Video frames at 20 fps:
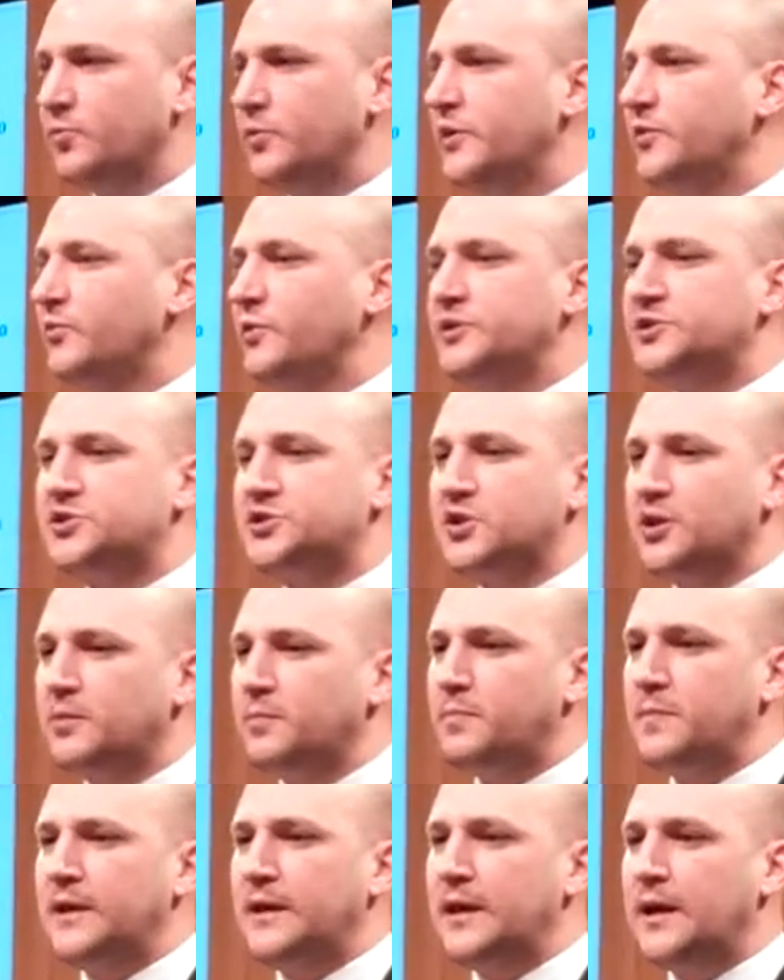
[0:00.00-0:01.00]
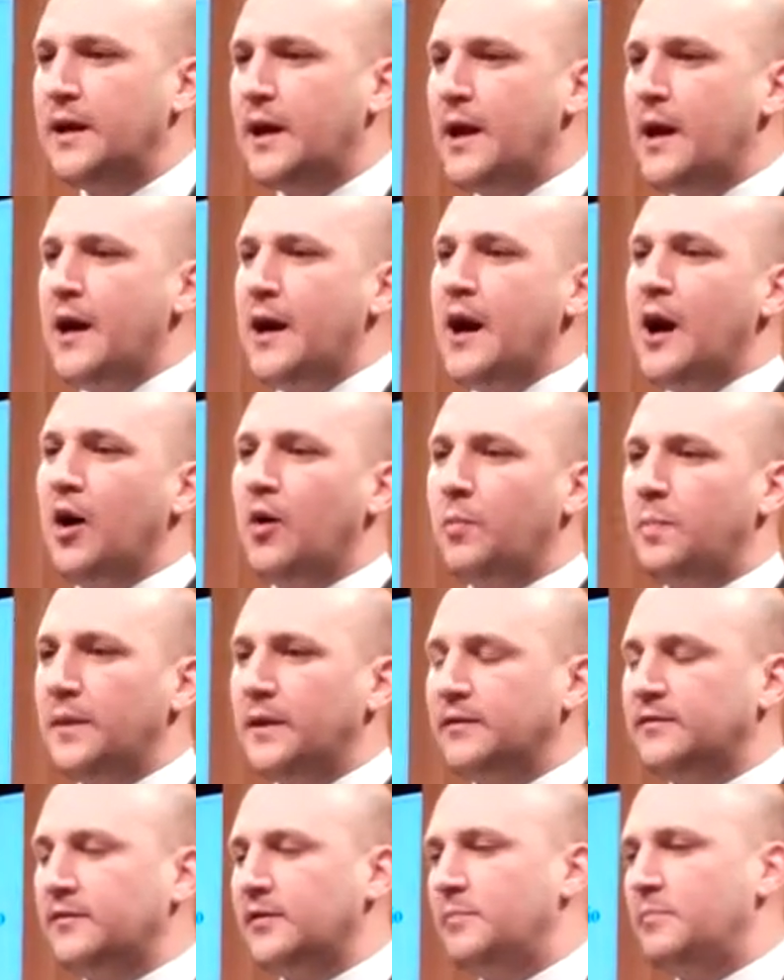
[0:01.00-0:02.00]
We, we shouldn't be
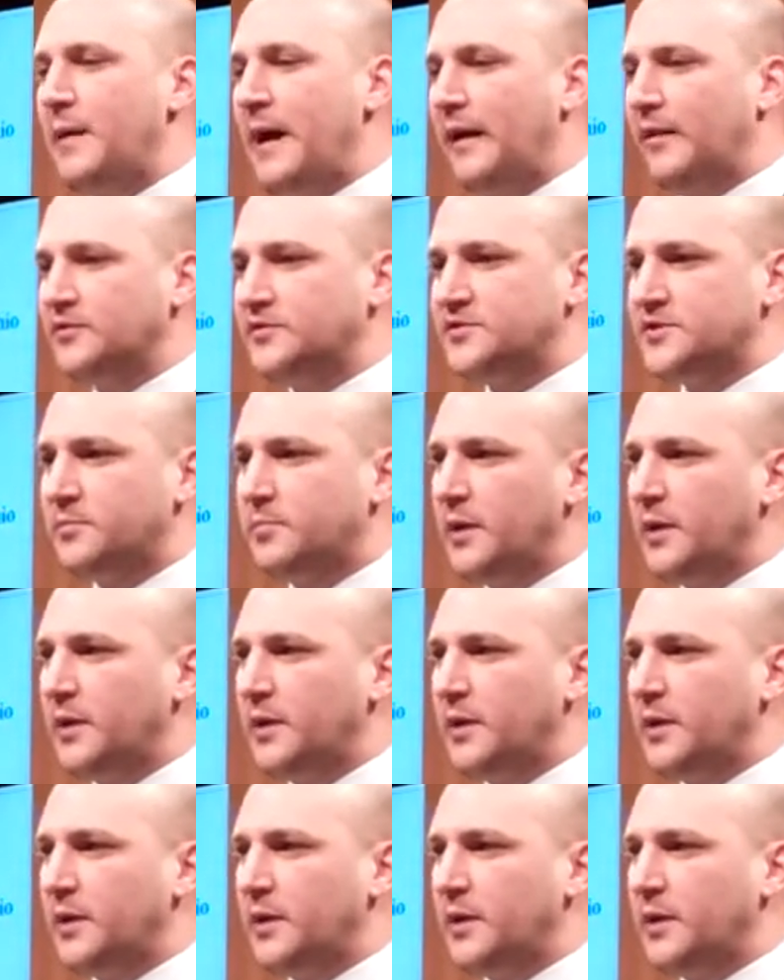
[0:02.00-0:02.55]
helping to balance a